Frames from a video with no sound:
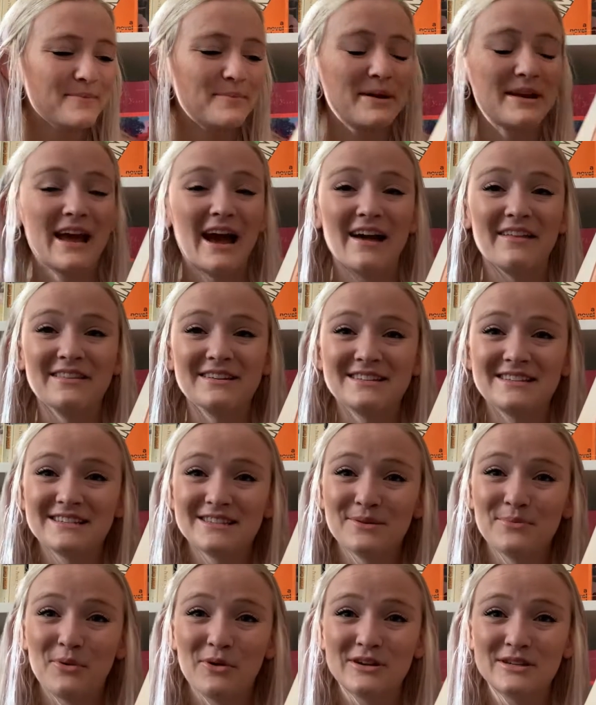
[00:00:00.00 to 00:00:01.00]
But yeah, this is
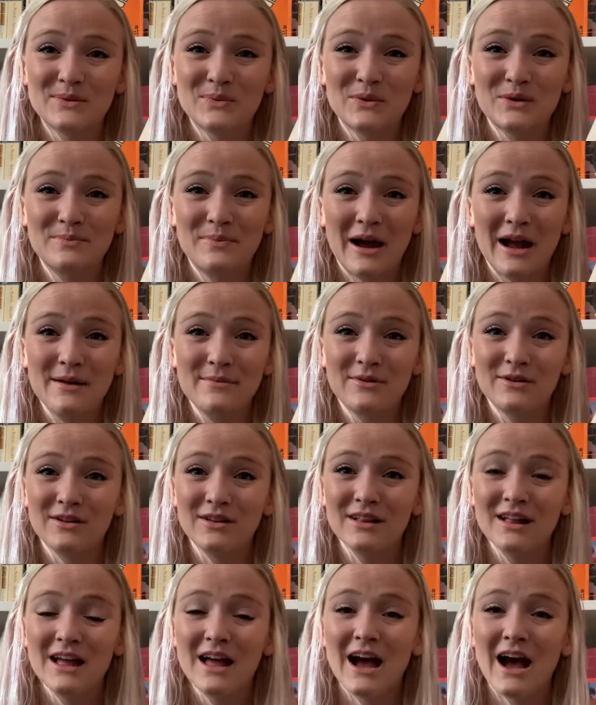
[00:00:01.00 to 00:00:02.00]
the Poisonwood
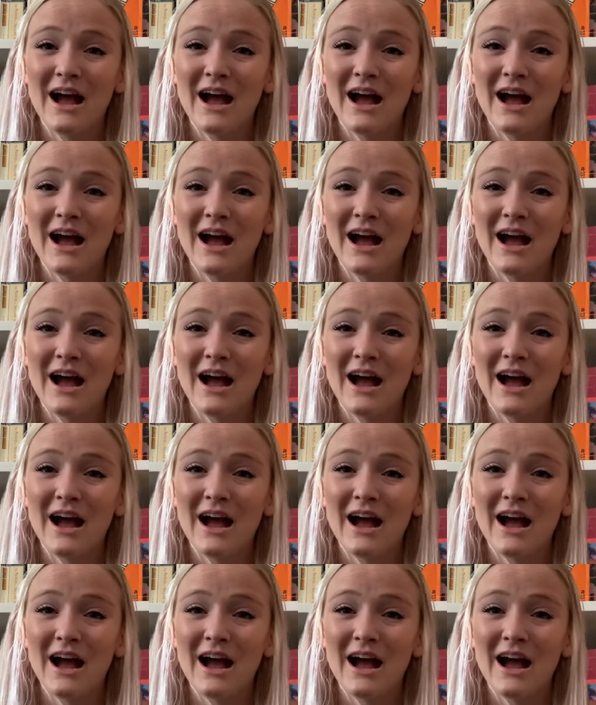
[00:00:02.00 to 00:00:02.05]
Bible.